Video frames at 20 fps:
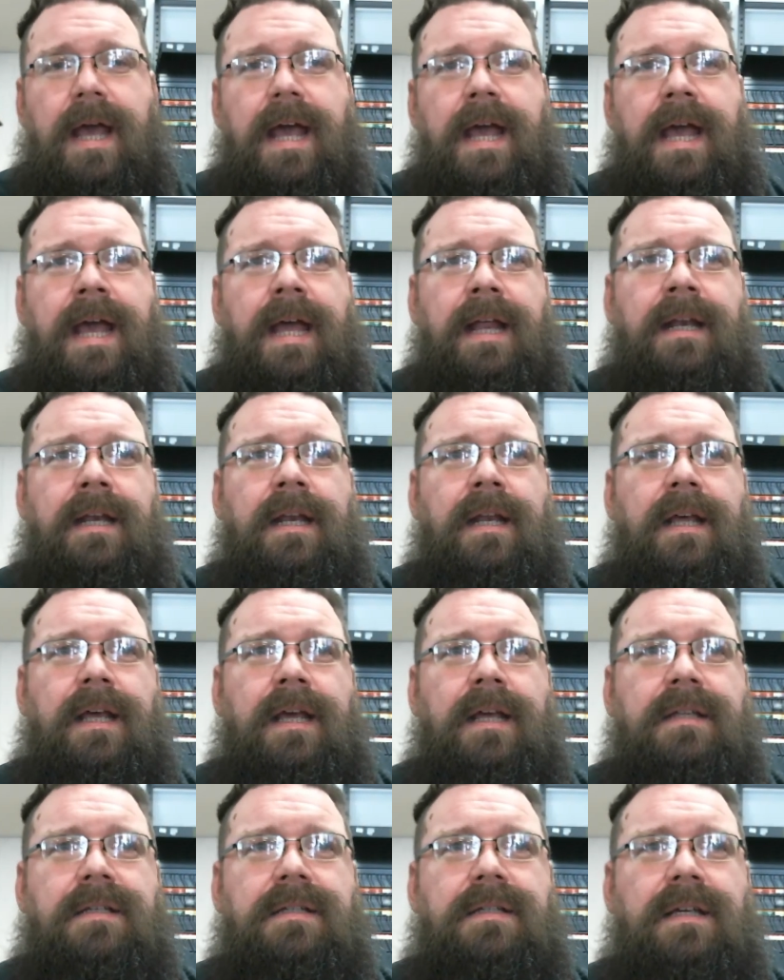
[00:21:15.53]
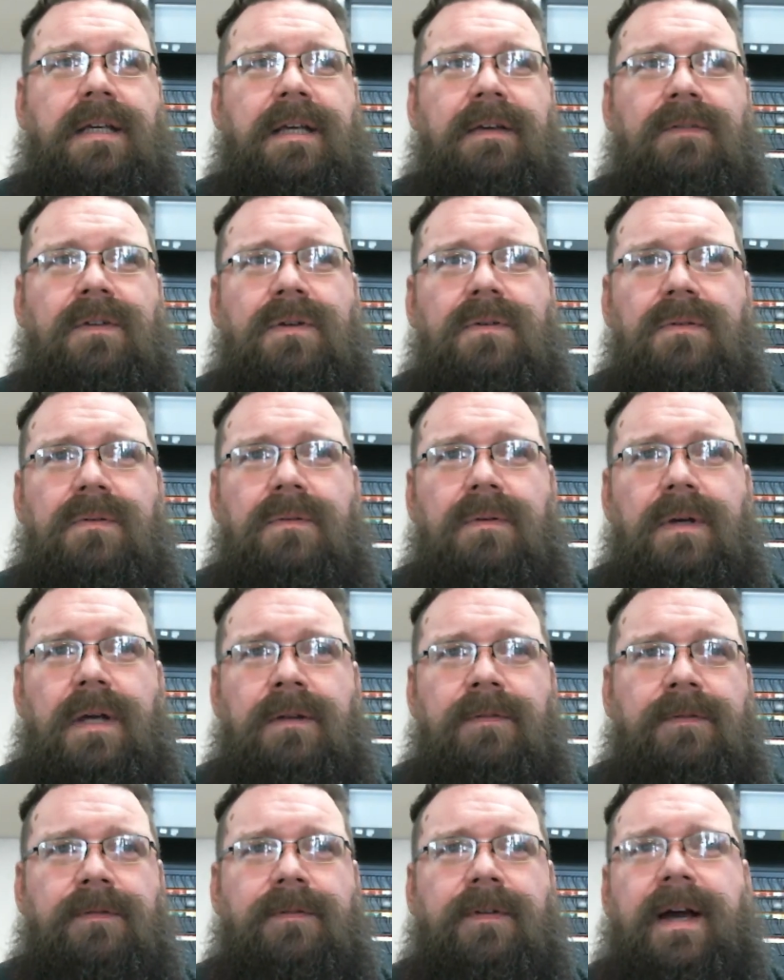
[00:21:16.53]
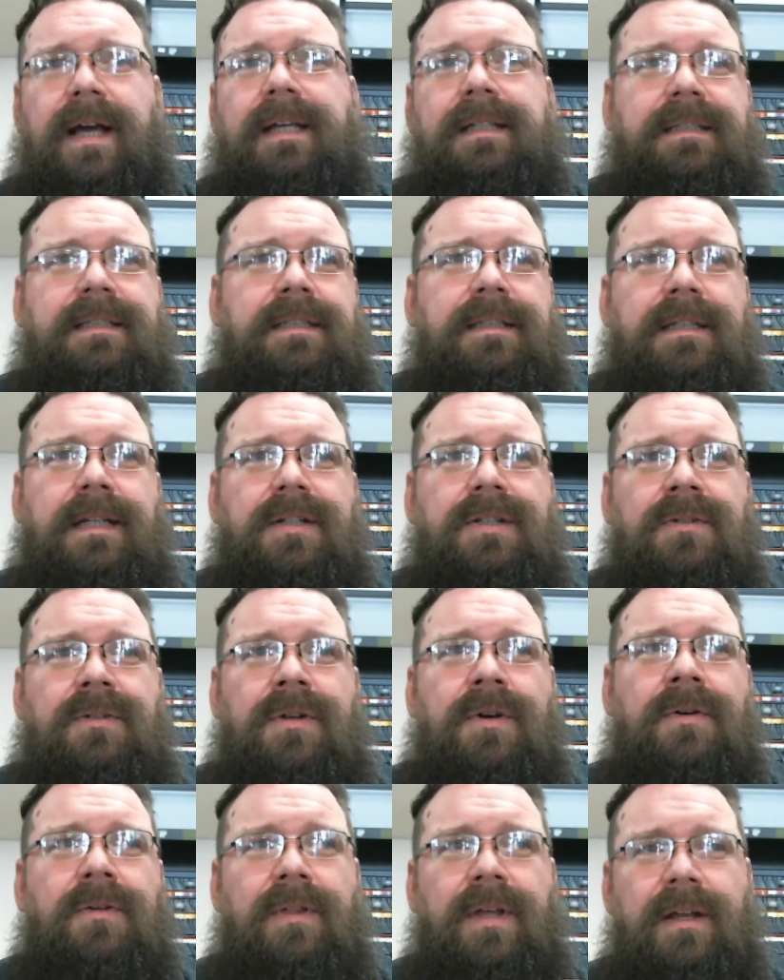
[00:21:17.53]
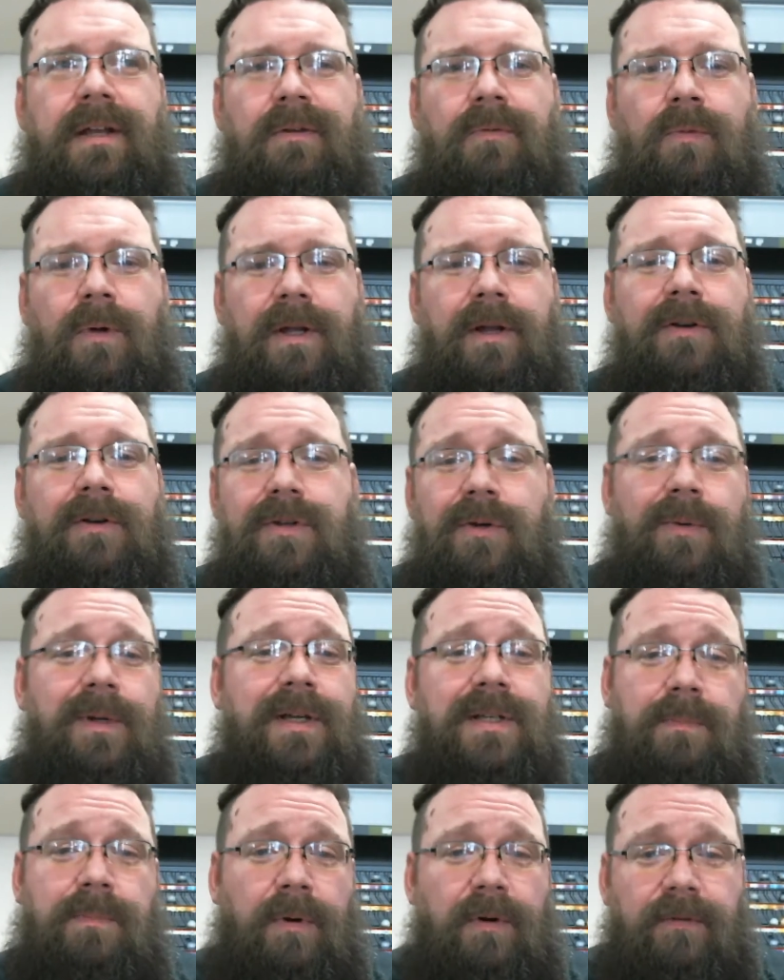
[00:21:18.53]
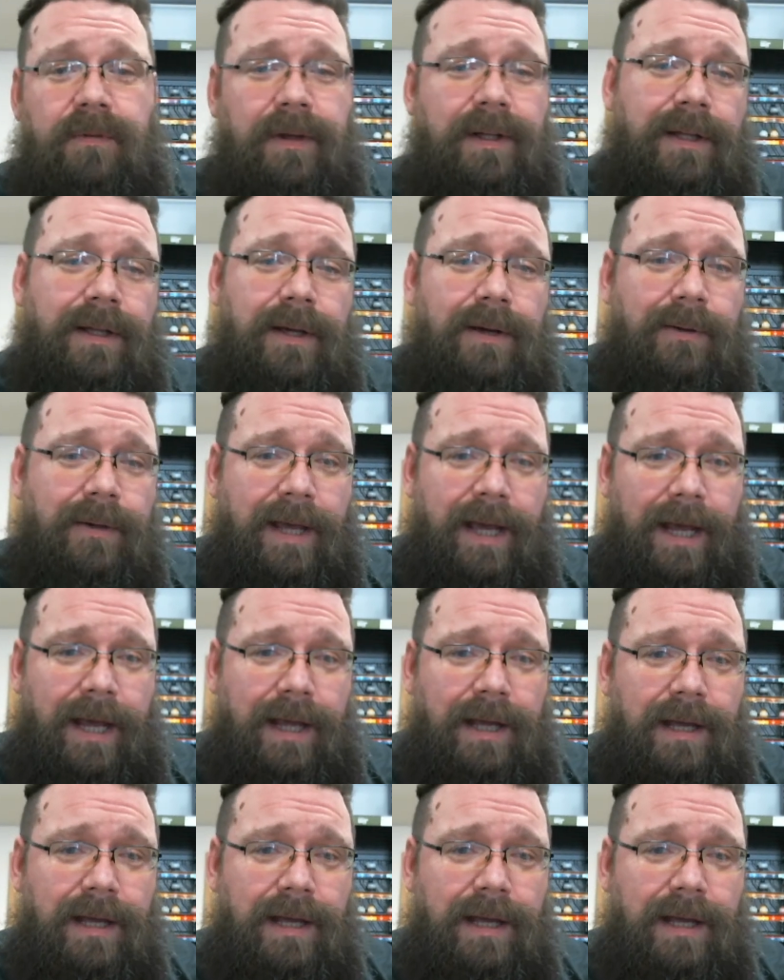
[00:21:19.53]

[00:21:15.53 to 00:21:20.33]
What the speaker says: and it's to give you advice to let you know that what you're doing is perfectly okay.